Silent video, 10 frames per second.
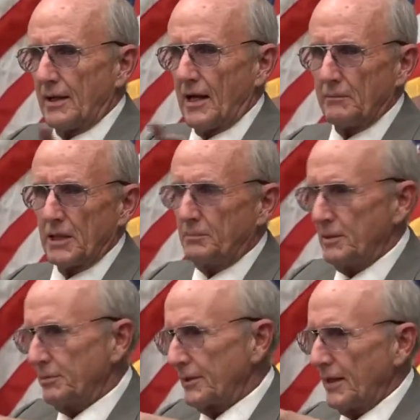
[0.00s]
how many
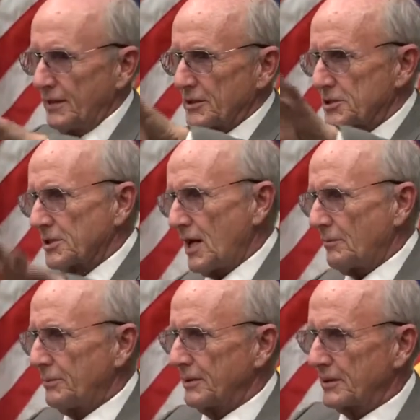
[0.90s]
people they had to
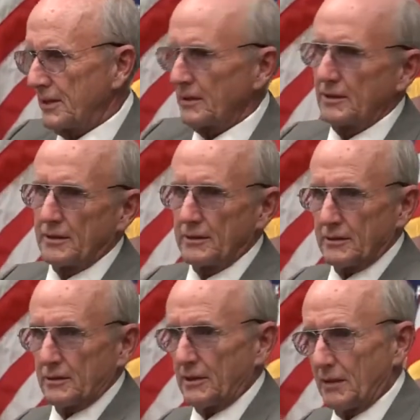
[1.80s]
stop and kill,
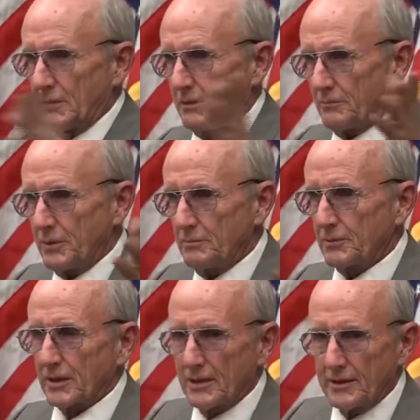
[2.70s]
and you know, how many
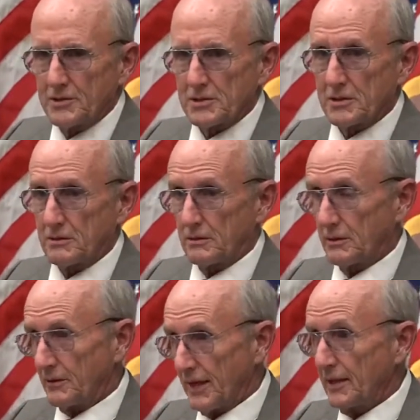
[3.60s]
people the Clintons,
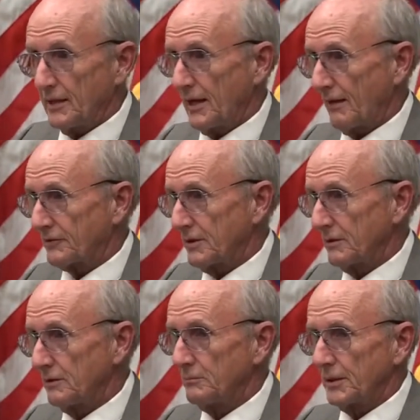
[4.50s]
they didn't have
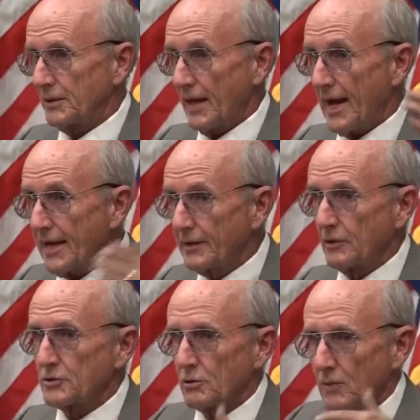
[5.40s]
killed, but the
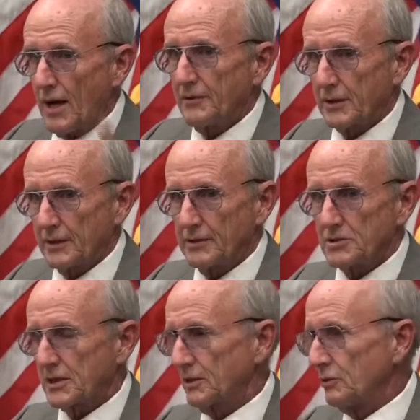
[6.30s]
handlers around the
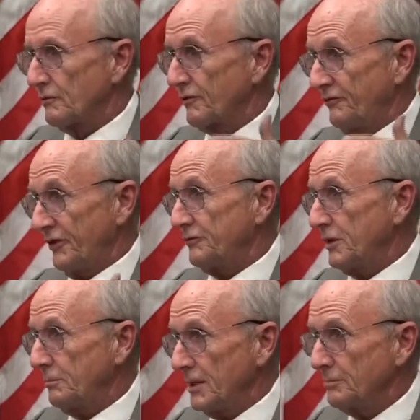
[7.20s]
Clintons killed over
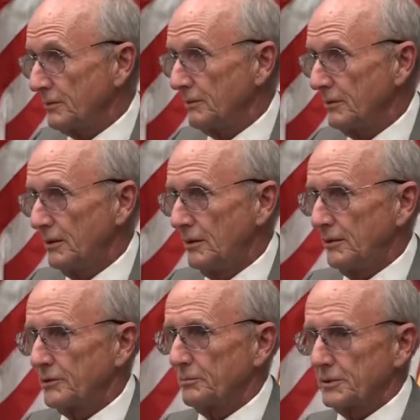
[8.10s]
50 people
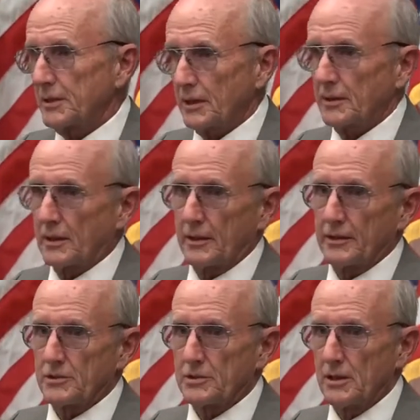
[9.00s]
to protect the
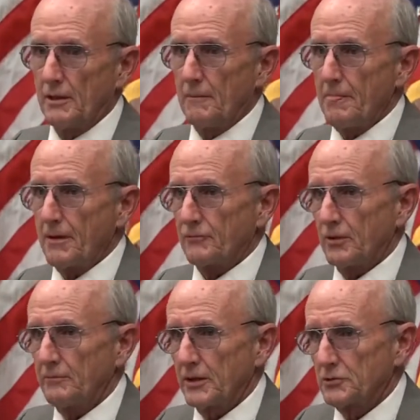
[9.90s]
Clintons
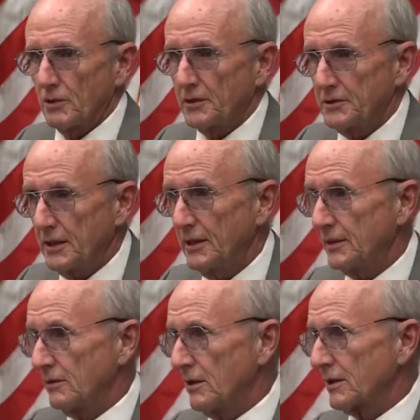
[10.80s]
from their drug
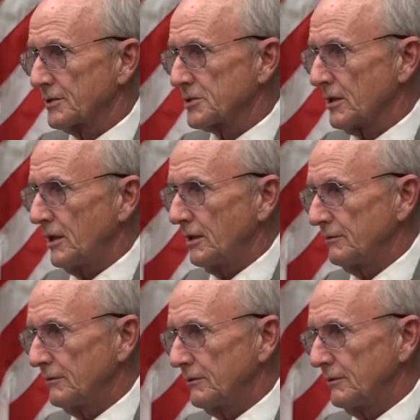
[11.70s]
dealing in Arkansas